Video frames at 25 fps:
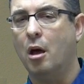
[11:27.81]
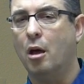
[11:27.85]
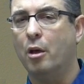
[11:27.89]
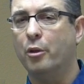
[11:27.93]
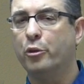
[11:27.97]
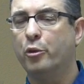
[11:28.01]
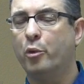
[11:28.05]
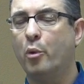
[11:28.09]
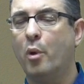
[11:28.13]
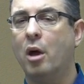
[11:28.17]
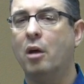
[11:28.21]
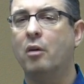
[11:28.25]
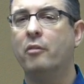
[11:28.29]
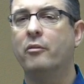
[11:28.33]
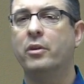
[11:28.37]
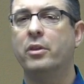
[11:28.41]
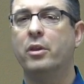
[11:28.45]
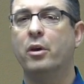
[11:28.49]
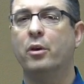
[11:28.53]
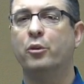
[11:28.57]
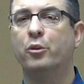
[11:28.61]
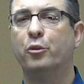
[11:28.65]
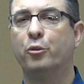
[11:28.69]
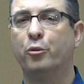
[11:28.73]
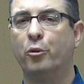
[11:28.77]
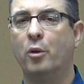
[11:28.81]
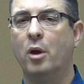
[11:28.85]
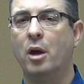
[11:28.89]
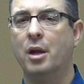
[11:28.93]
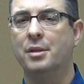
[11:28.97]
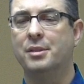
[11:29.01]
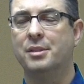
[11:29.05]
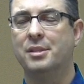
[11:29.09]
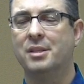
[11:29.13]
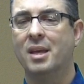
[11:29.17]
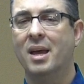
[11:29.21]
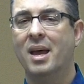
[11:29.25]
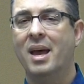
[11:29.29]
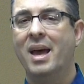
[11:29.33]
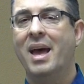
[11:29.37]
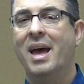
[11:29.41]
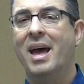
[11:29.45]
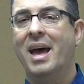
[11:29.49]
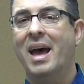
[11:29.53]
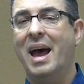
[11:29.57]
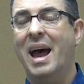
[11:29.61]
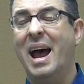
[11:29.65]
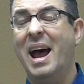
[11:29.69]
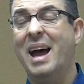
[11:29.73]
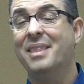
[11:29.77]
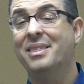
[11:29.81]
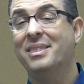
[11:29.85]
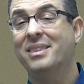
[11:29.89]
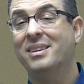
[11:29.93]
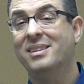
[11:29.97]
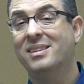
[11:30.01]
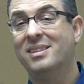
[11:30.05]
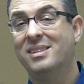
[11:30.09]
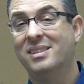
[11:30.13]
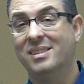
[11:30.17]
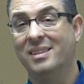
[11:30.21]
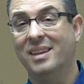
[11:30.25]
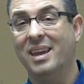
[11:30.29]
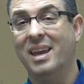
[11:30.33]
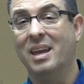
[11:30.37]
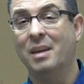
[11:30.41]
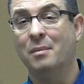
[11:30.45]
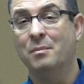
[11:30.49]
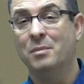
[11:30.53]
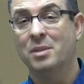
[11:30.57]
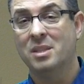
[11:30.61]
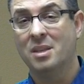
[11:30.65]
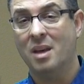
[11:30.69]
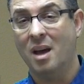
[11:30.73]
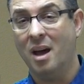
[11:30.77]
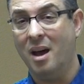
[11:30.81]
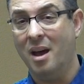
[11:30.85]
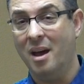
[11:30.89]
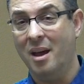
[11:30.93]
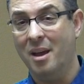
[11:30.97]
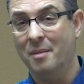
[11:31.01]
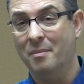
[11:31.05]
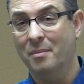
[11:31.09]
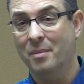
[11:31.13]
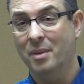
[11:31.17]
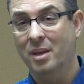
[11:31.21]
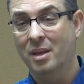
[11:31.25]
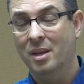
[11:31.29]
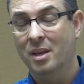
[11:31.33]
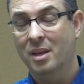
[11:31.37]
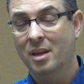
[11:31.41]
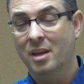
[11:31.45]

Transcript: all 12 of those fronts at the same time.